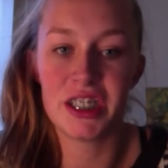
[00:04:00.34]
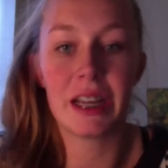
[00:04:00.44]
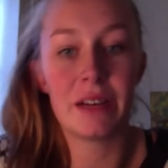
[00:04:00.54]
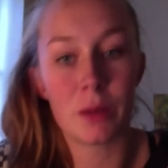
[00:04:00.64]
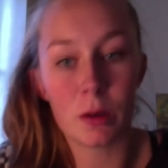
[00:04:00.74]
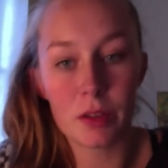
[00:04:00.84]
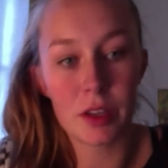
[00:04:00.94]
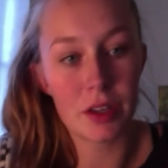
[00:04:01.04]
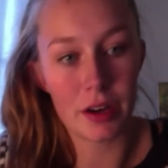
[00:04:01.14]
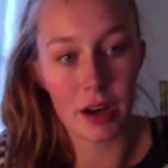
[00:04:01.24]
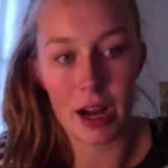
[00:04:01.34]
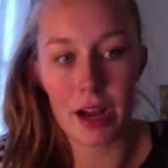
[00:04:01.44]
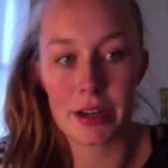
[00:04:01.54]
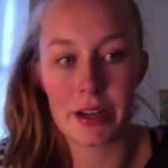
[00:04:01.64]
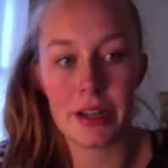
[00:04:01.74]
gets involved with her
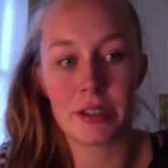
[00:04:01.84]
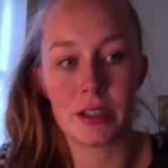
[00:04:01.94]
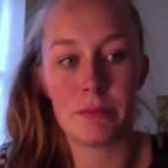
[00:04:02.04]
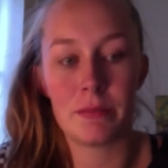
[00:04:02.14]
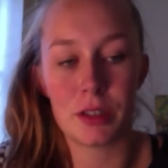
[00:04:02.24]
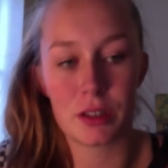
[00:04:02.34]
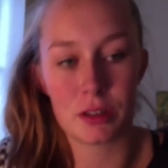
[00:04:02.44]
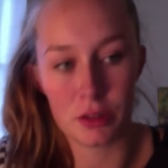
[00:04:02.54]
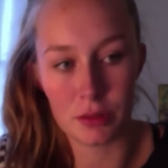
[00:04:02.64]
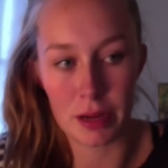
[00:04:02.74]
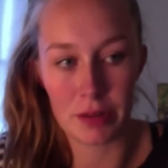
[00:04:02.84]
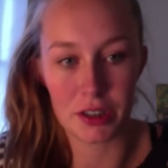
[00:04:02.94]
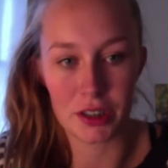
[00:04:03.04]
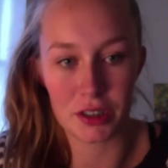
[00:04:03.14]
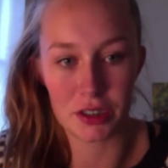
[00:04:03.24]
heart and ends up with 2
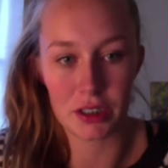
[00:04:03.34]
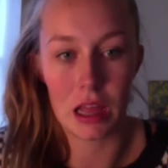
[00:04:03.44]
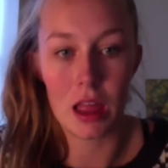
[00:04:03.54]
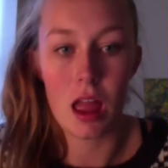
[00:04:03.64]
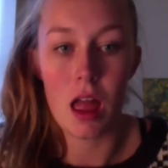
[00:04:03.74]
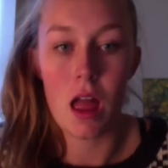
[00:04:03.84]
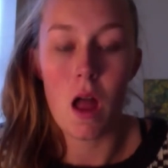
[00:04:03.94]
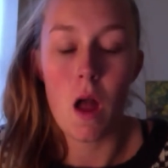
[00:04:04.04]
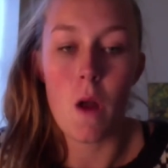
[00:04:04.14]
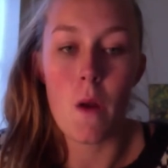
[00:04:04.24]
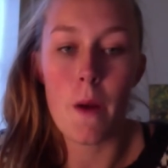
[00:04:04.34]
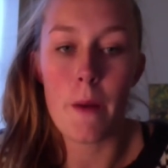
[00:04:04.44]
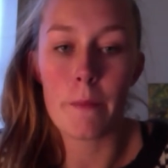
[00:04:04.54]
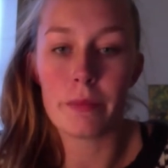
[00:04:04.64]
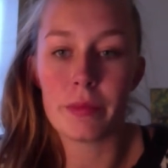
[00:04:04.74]
marriages.
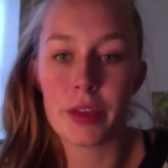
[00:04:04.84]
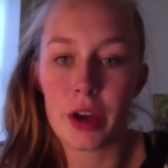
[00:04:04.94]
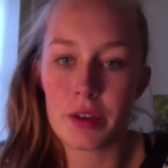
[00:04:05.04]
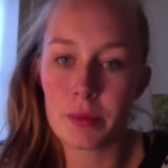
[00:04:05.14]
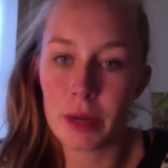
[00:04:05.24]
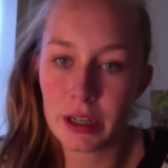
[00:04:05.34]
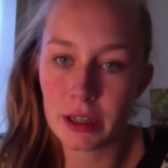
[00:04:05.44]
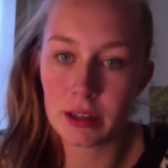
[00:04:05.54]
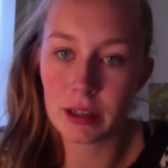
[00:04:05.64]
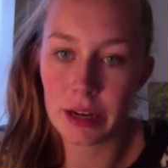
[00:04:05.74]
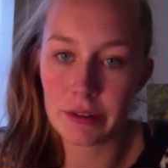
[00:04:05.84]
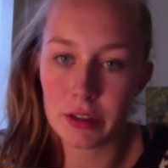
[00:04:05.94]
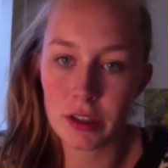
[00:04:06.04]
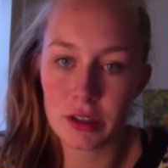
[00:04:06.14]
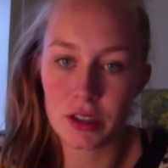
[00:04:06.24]
The other main
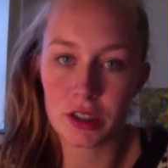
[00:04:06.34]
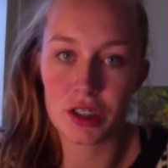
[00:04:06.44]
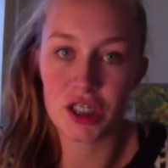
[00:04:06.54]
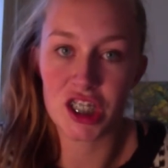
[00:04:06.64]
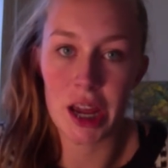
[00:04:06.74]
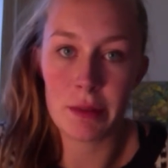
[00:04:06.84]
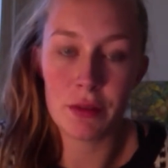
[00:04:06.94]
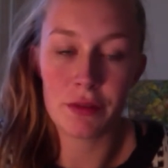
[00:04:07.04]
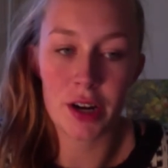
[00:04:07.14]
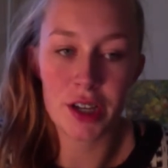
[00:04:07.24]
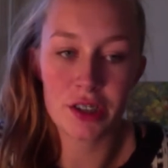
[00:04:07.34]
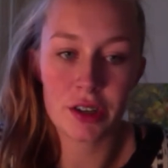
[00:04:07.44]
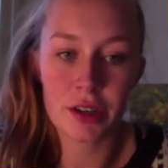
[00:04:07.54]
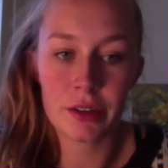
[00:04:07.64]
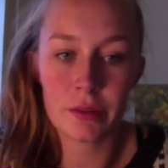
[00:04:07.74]
characters is Jamie
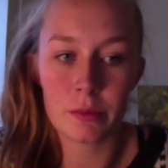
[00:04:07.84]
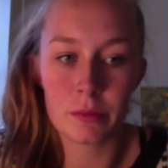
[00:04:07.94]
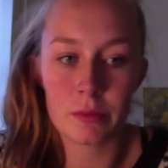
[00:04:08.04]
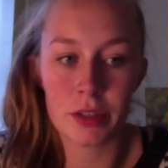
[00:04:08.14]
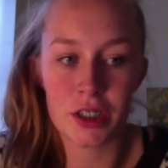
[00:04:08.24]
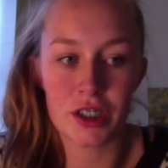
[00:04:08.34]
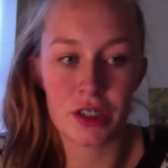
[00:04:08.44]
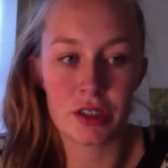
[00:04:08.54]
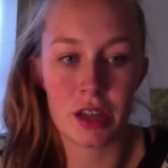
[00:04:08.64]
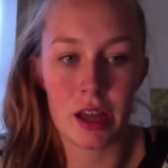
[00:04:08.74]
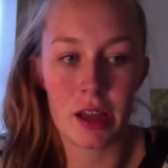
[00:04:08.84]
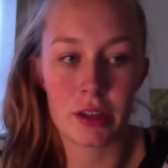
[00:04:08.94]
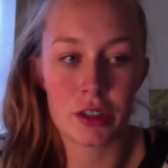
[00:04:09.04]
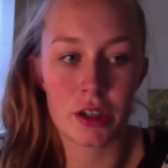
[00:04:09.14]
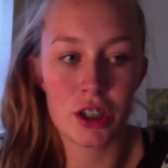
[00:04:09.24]
Fraser, which is a
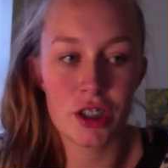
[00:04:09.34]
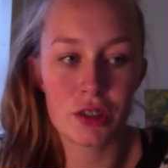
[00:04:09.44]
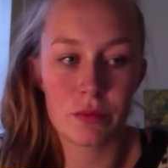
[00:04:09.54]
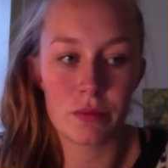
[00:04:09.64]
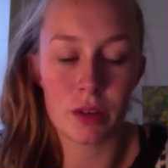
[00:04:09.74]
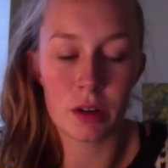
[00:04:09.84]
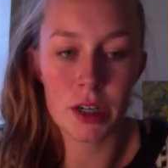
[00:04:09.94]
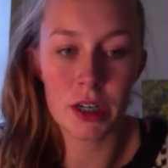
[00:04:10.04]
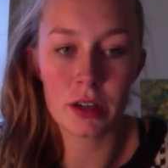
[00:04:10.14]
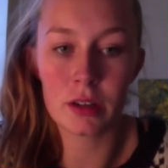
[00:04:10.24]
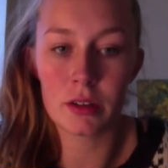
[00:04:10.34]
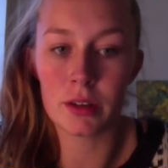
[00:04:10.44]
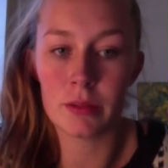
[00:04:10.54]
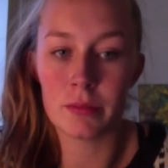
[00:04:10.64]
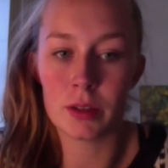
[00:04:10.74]
Scottish
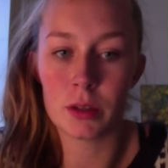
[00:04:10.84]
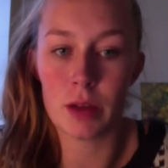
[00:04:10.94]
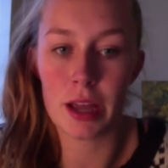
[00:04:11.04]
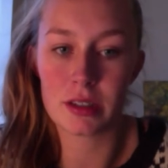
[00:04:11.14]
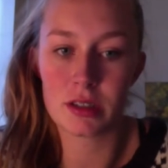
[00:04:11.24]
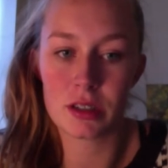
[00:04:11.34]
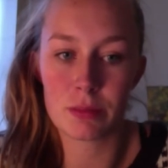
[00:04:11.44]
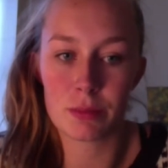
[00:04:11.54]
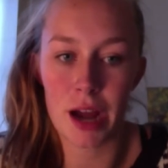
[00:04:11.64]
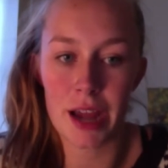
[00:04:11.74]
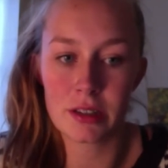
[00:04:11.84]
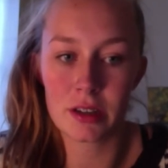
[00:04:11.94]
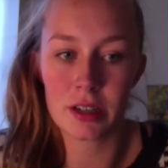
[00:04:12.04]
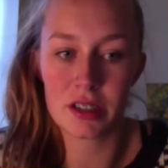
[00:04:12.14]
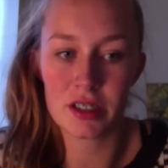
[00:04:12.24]
warrior who has this prize
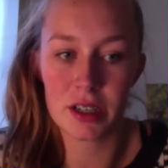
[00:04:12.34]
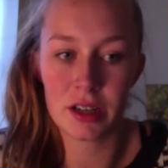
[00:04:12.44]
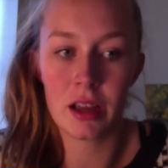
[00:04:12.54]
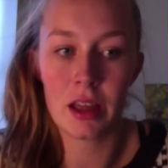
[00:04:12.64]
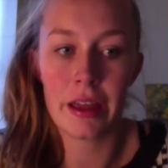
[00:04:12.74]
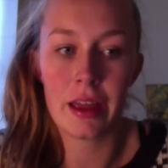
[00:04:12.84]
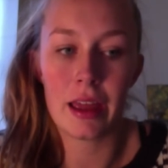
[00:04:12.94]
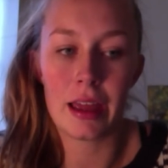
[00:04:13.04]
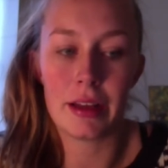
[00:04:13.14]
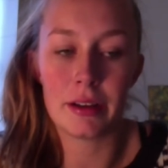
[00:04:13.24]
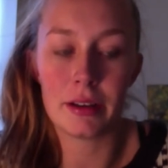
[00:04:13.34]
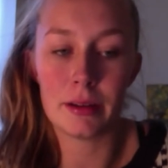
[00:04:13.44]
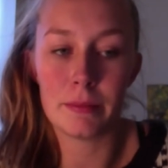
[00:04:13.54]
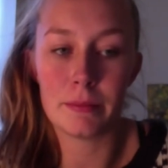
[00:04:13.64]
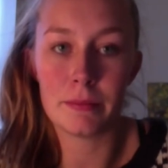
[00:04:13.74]
on his head,
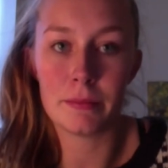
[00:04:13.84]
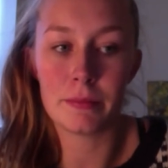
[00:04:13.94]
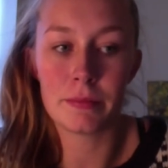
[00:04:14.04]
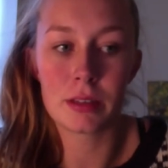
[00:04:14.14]
and